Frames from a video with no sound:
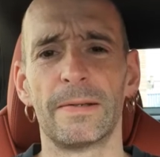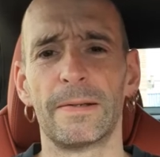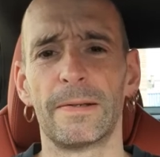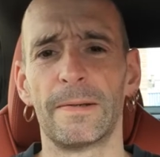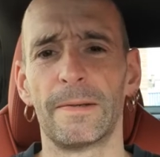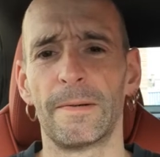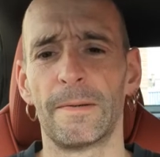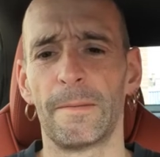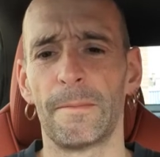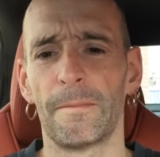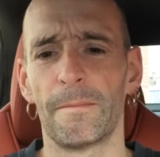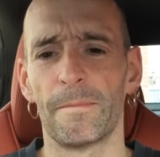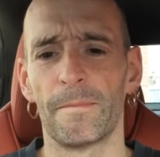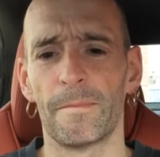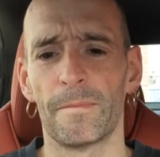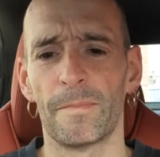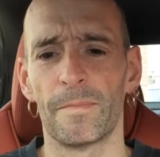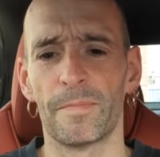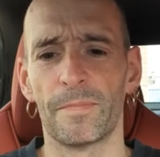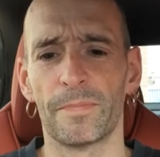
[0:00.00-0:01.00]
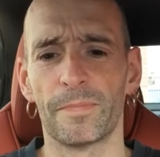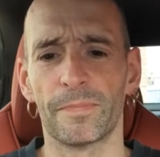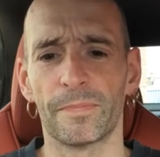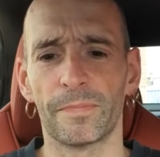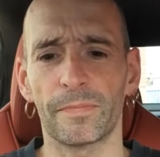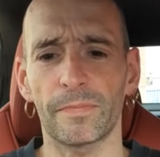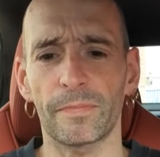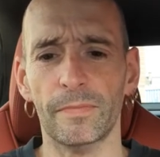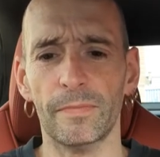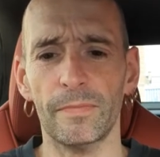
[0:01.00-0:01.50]

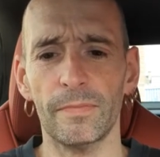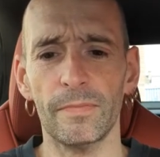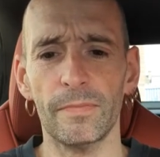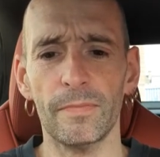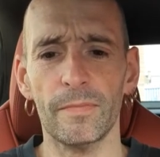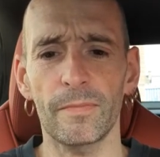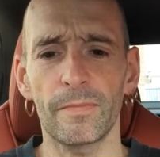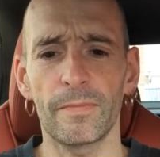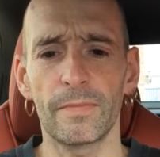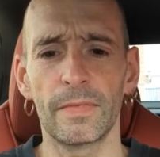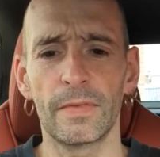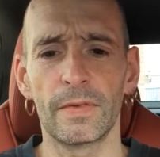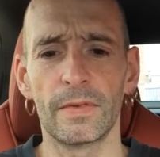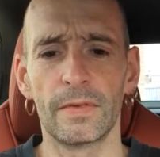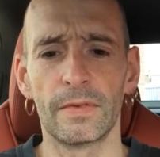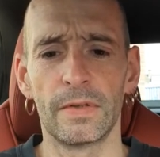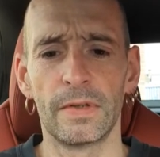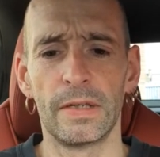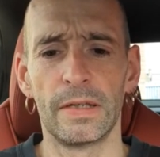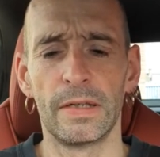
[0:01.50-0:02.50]
[no speech]